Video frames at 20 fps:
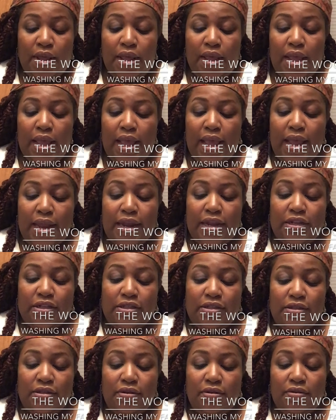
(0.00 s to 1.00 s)
And
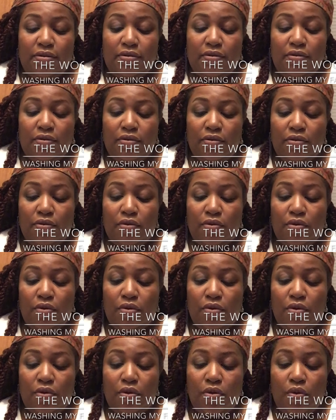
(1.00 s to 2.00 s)
it's
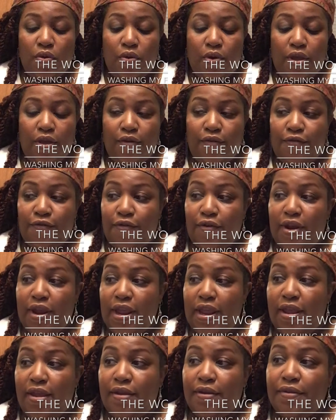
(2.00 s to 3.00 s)
oil
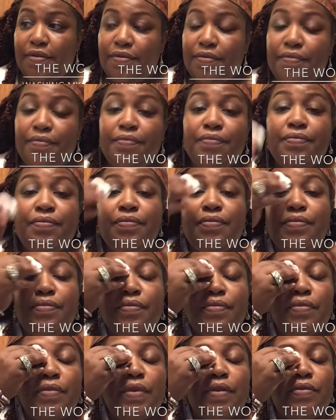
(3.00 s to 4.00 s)
free.
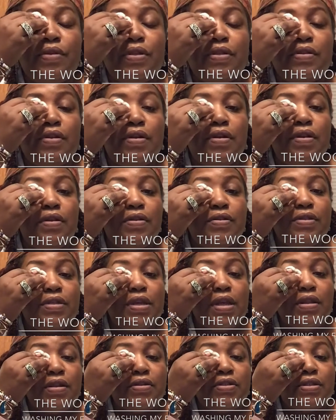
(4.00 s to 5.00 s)
I'm just going to use the
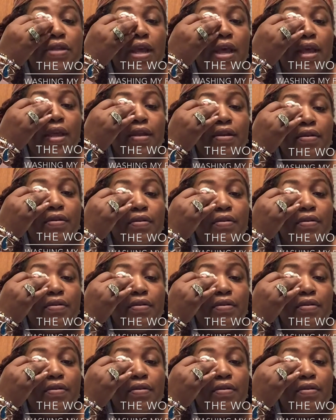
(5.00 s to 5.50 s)
other side.